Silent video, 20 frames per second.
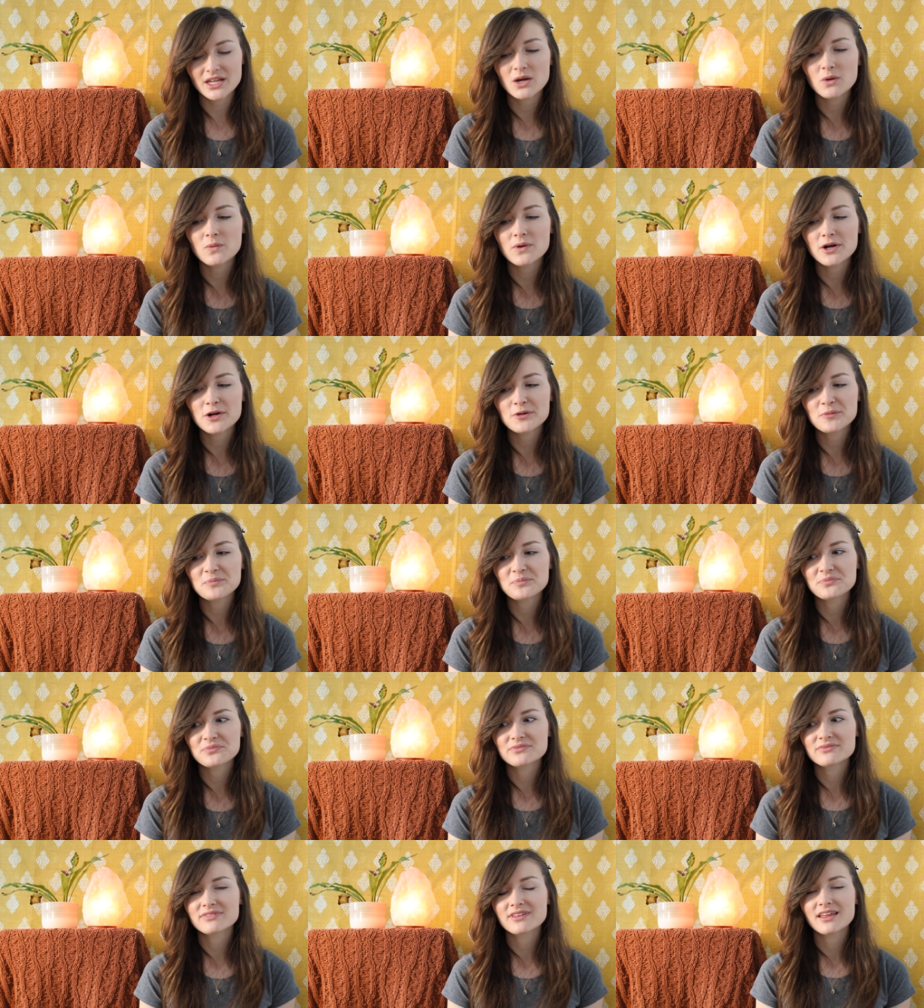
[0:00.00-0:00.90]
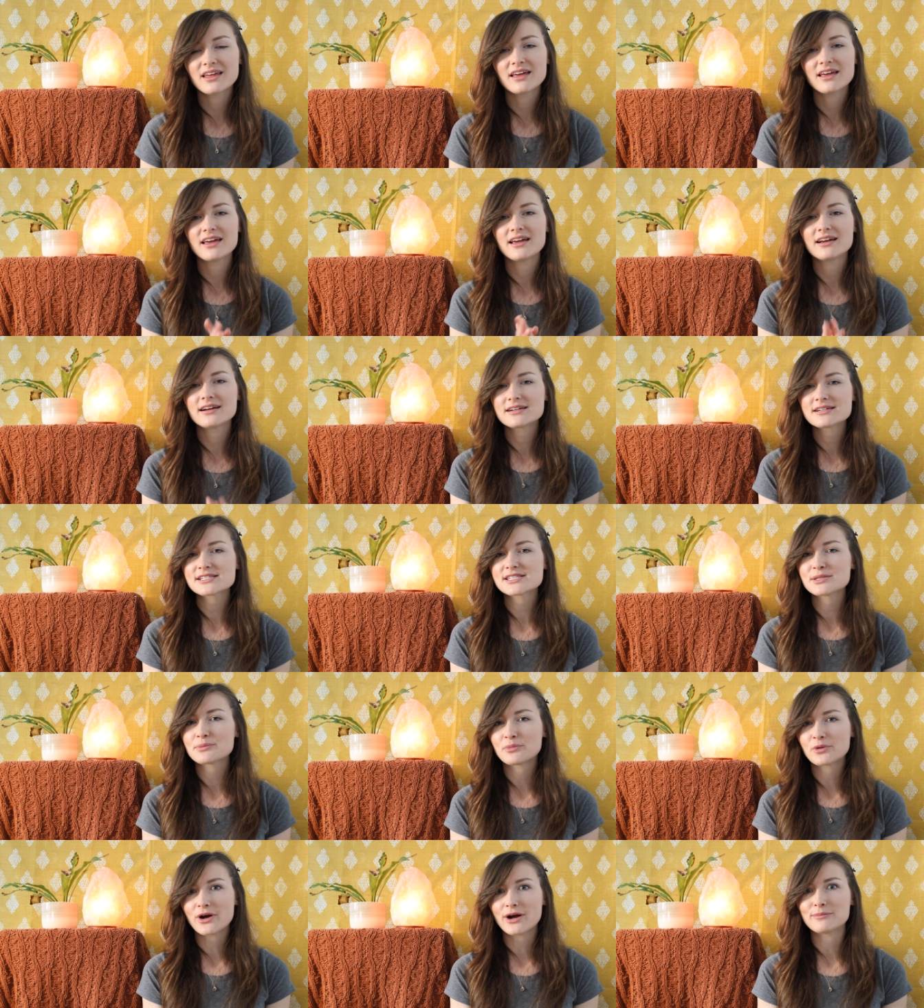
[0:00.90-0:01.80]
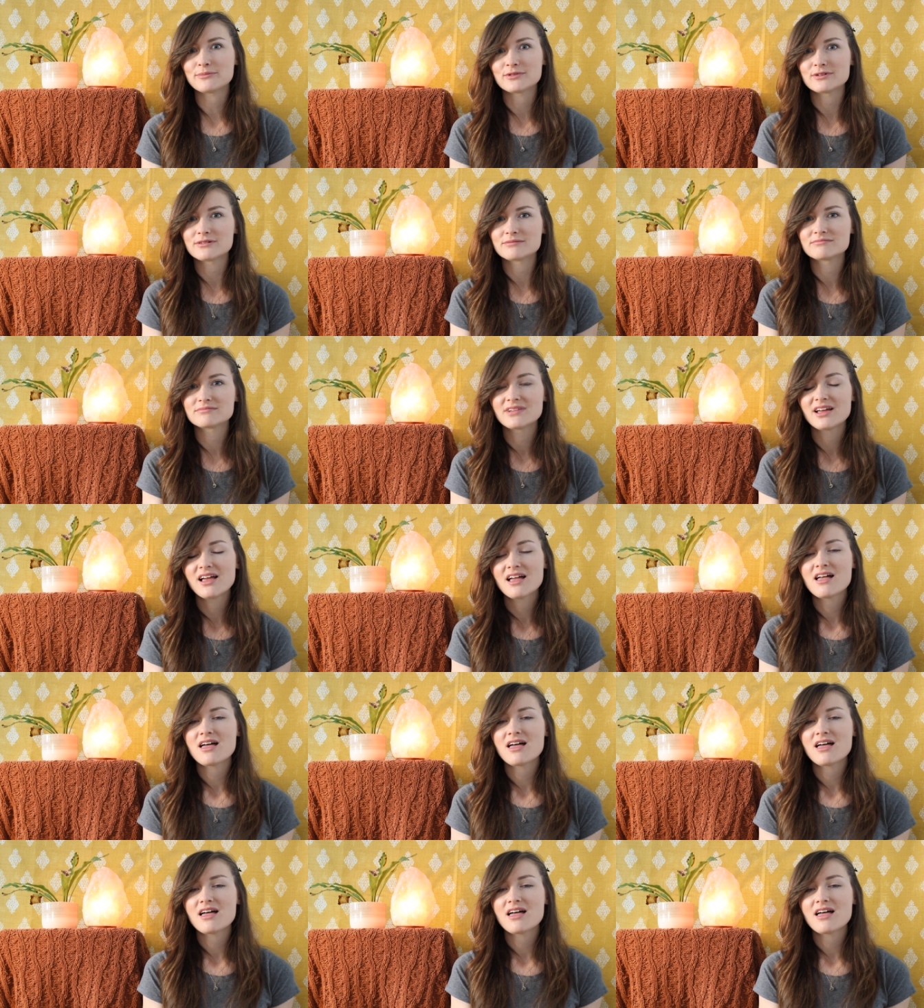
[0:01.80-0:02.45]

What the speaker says: Well, here's the problem.